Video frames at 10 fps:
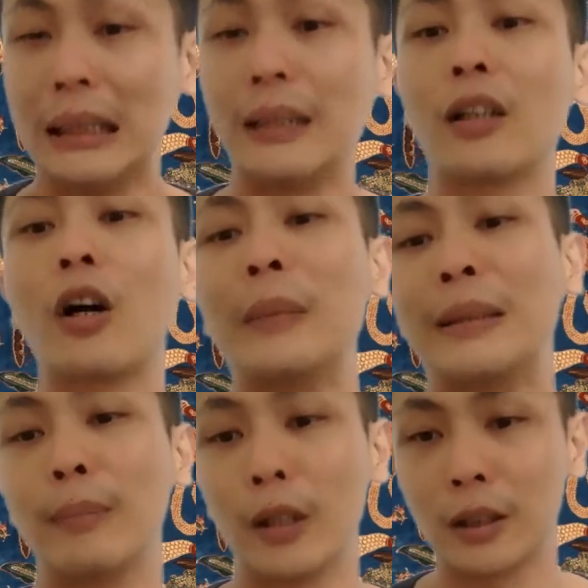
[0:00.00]
the
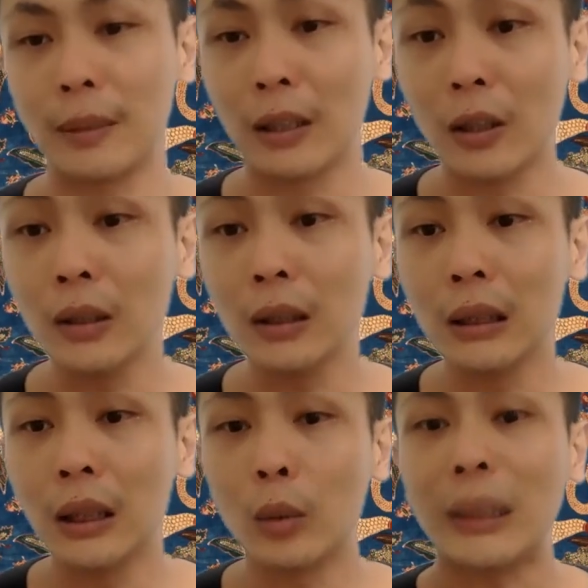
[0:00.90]
comment box below.
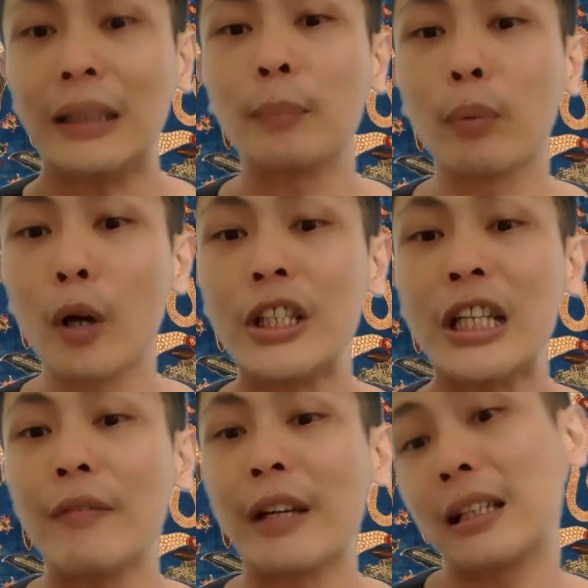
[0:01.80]
What the
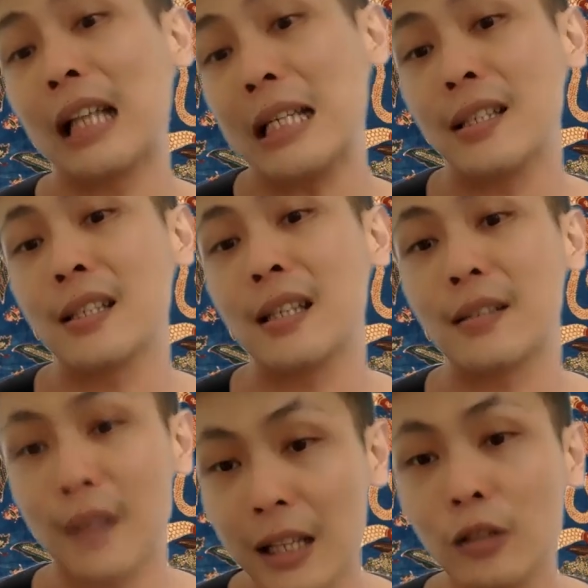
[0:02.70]
project recognizes
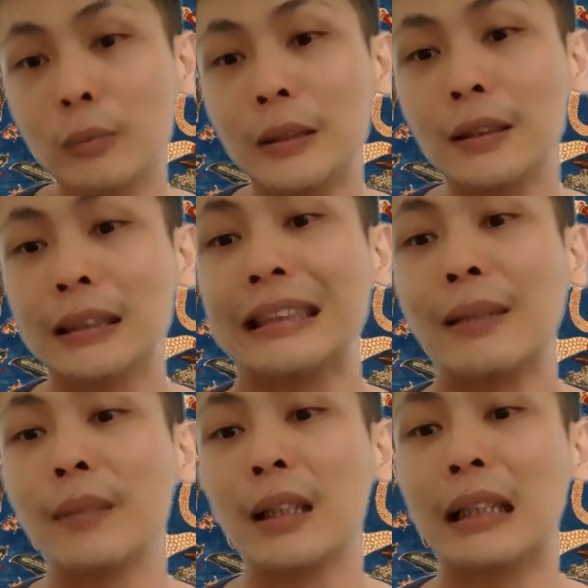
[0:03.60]
as valuable is
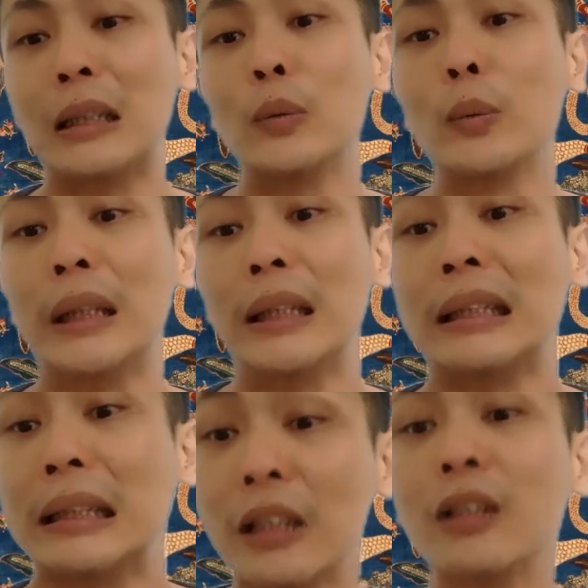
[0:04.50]
something that we
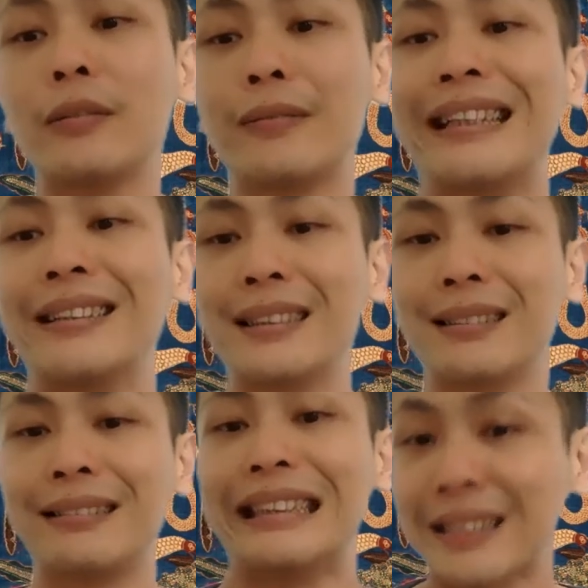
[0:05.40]
think of as
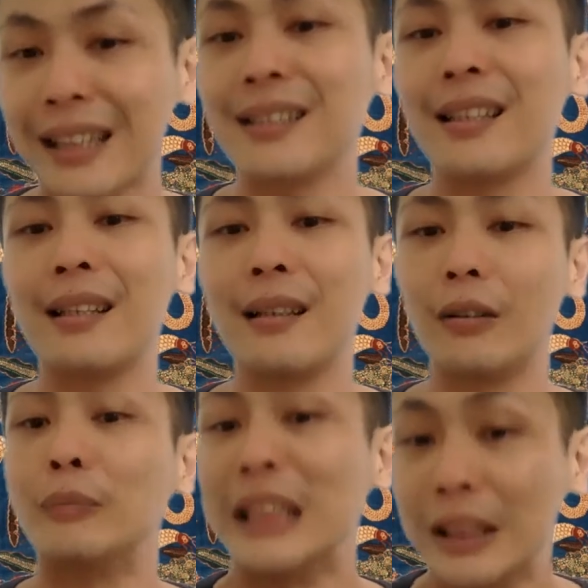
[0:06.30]
disgusting
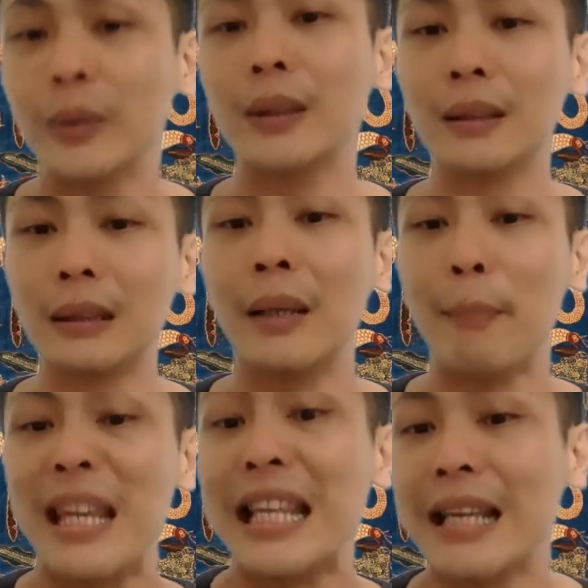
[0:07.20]
or
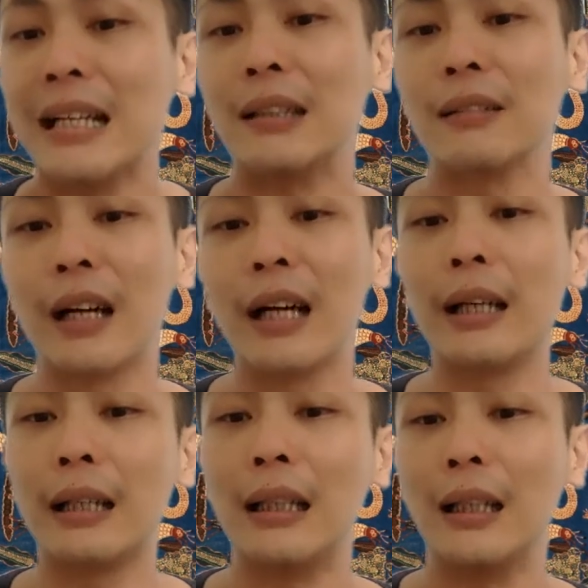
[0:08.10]
menial, right?
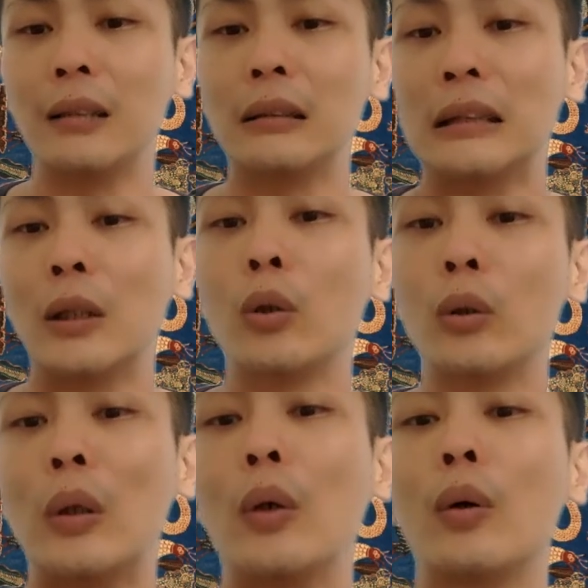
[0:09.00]

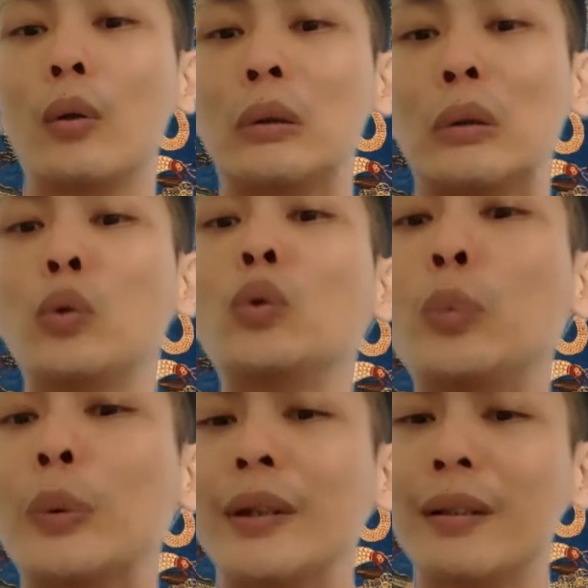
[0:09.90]
Who
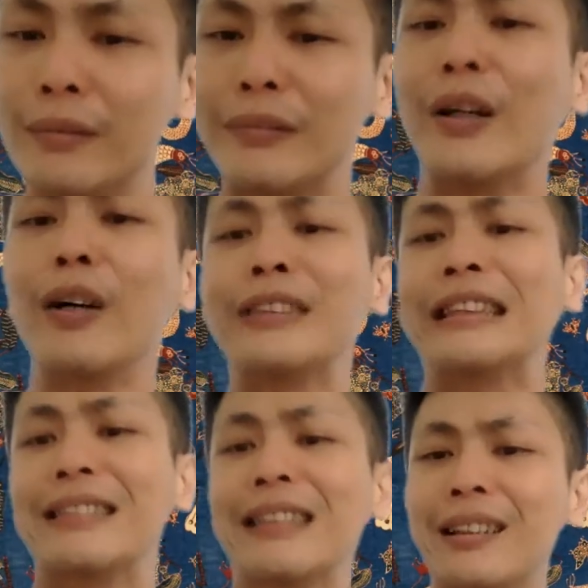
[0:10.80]
would
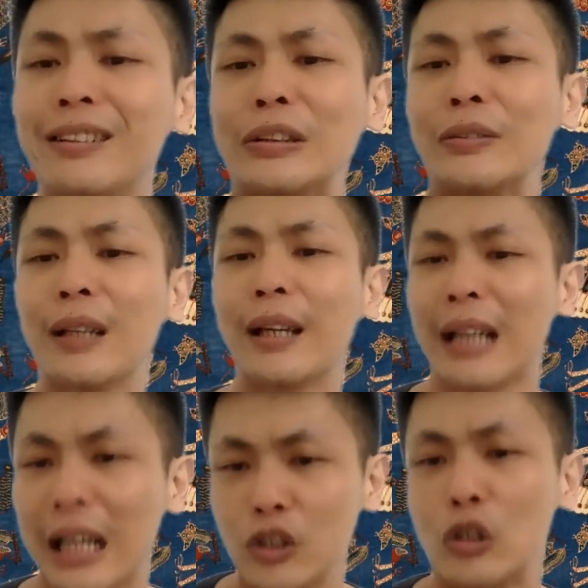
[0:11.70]
often think of like
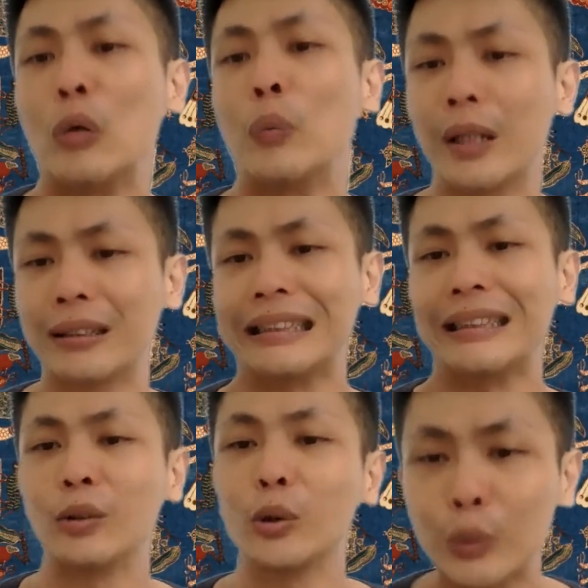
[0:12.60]
night soil
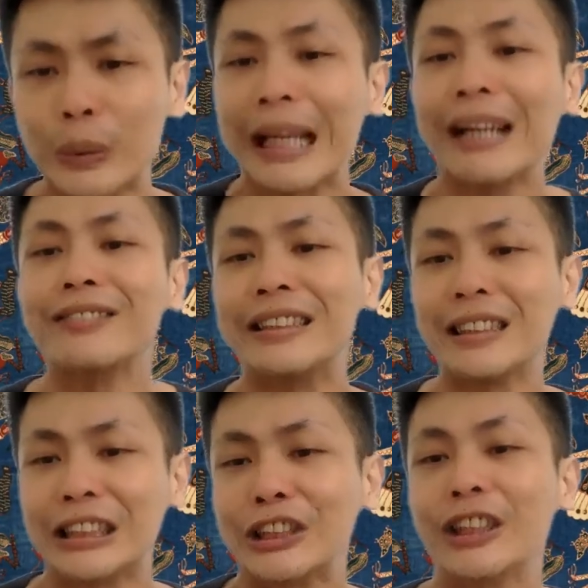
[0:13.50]
worker, those who carry
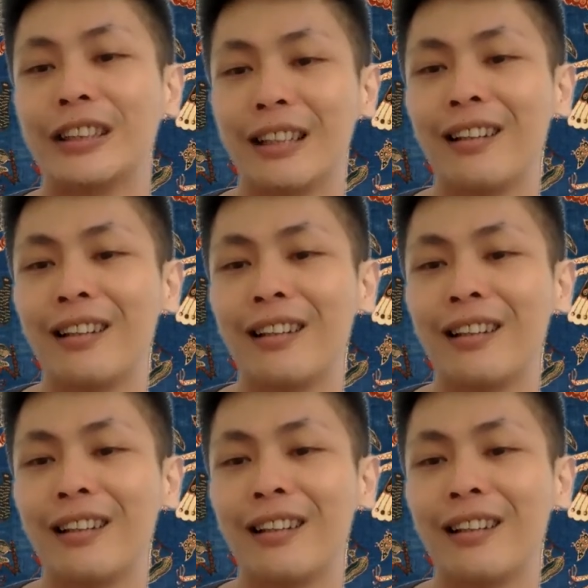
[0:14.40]
the shit